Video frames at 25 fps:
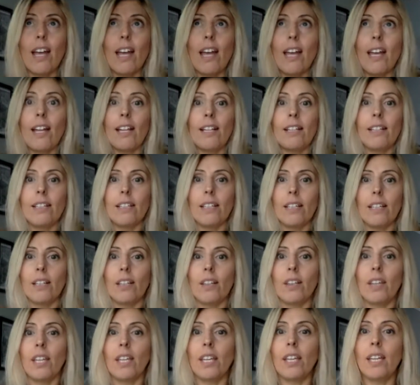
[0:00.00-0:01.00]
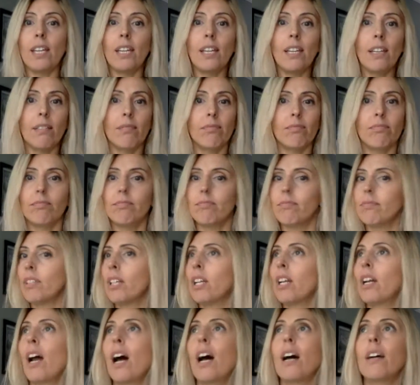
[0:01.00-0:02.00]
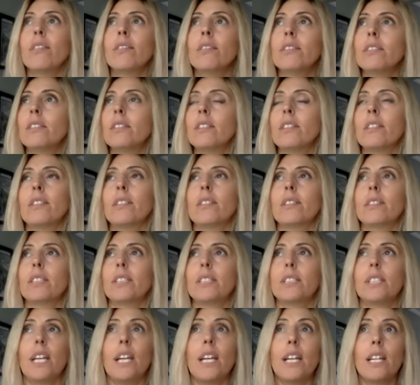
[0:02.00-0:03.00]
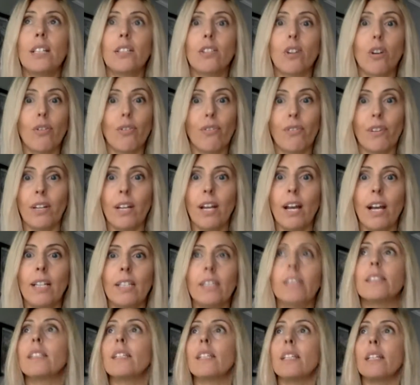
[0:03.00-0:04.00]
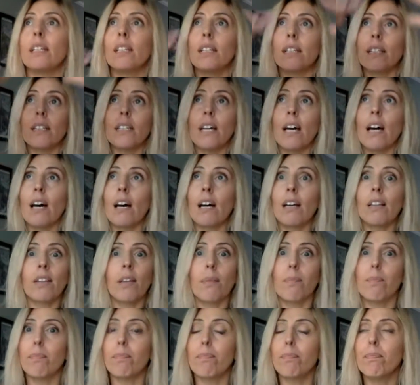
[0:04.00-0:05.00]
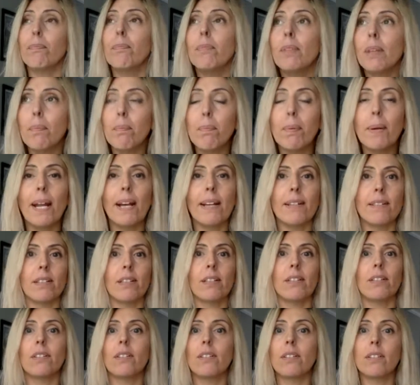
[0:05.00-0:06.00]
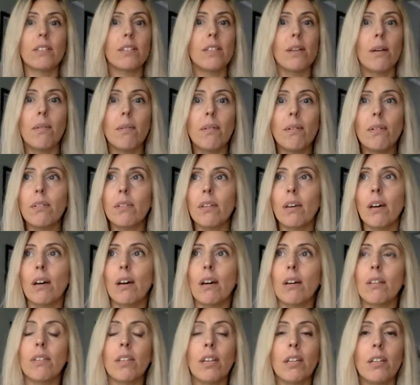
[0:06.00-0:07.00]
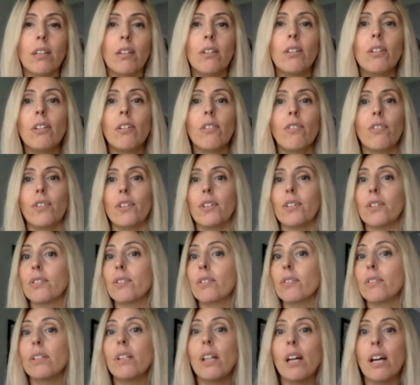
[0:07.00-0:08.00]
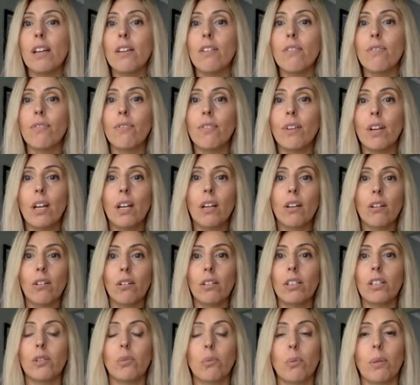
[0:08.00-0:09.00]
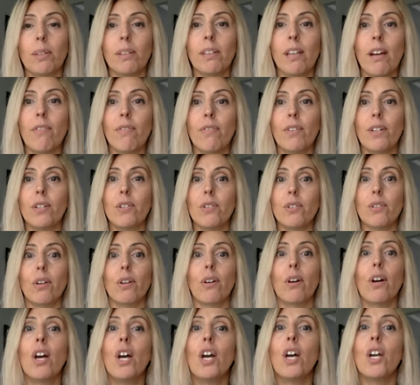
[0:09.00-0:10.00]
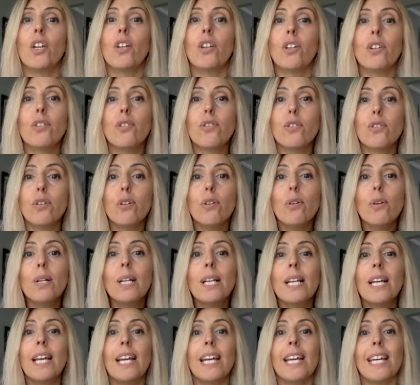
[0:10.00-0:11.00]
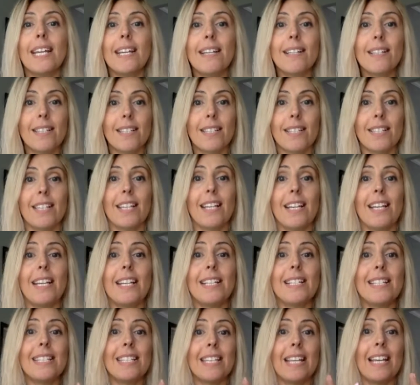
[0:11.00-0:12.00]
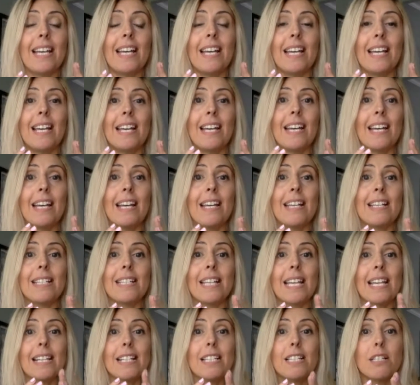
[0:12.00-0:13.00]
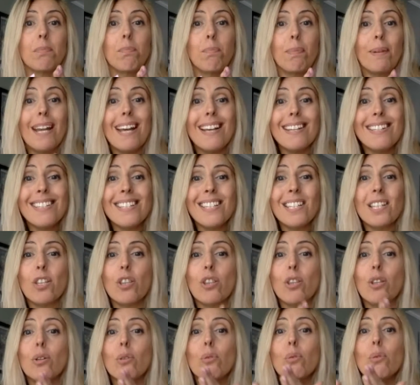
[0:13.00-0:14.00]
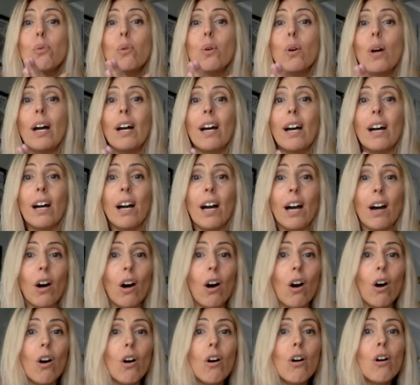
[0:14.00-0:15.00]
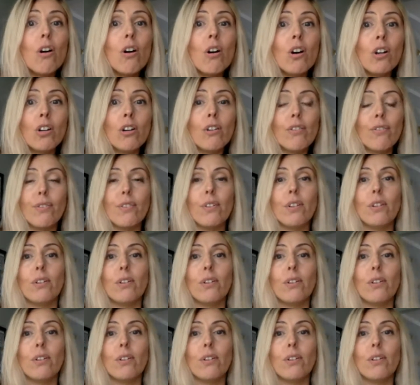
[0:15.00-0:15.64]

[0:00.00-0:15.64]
and the ground state of reality, the presence, the universe, life, call it whatever. So your soul is expressed through all of